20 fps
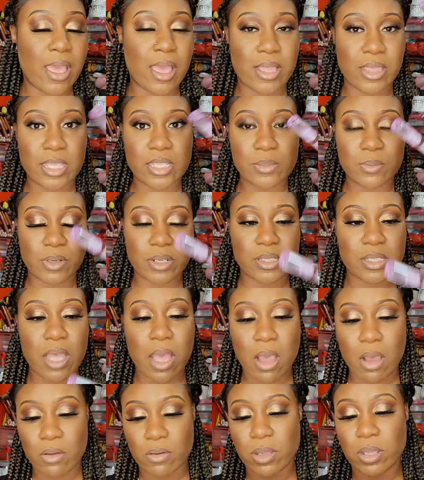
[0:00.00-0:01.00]
and this one is
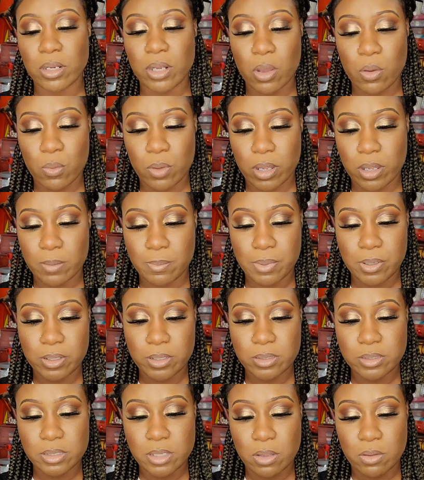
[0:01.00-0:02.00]
called Glow Up.
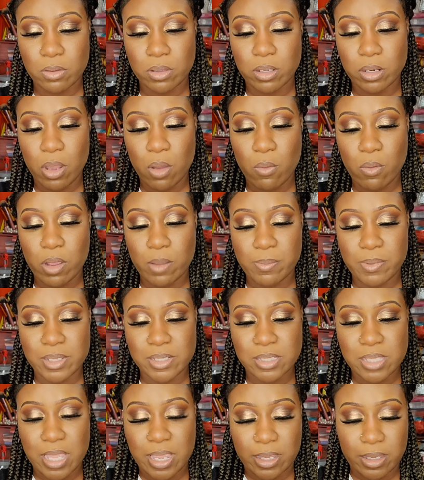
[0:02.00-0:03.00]
So Glow Up
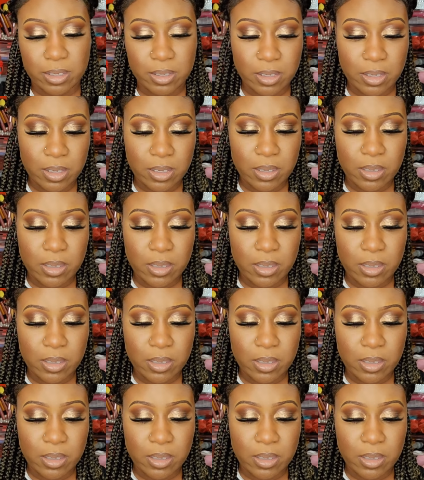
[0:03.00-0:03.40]
is like,